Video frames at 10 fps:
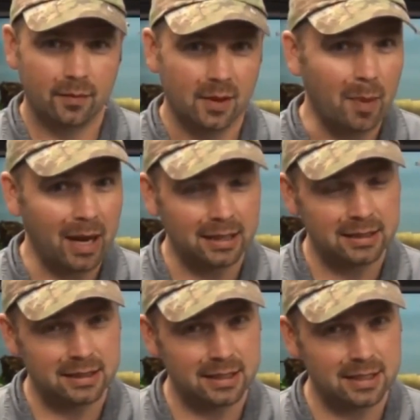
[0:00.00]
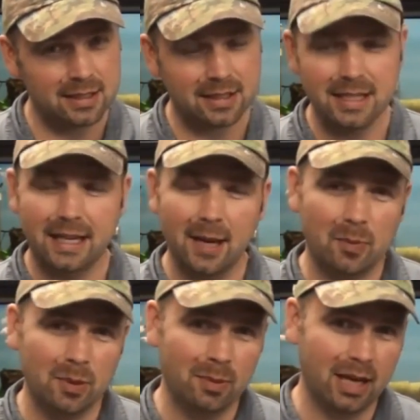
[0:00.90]
The bad days, you
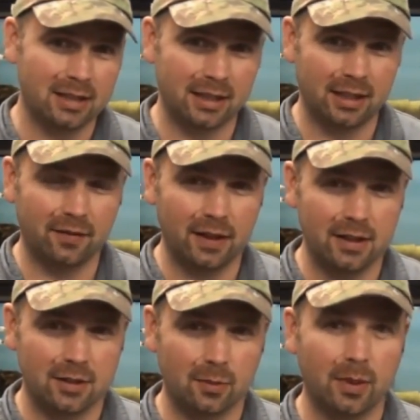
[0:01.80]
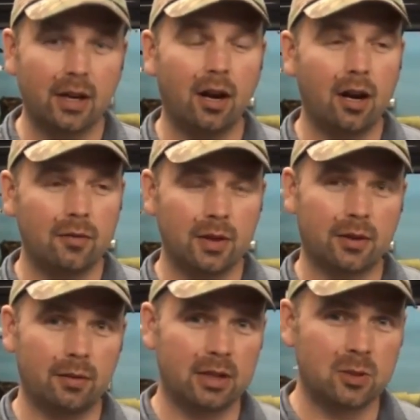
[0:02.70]
get people asking advice, and when you're halfway
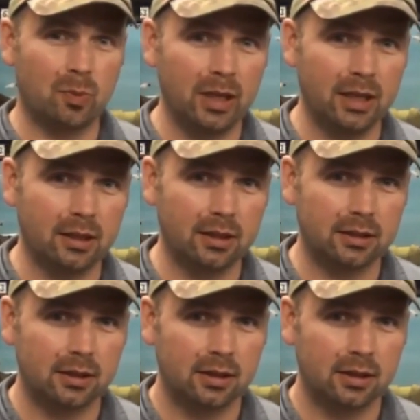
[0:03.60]
through explaining it,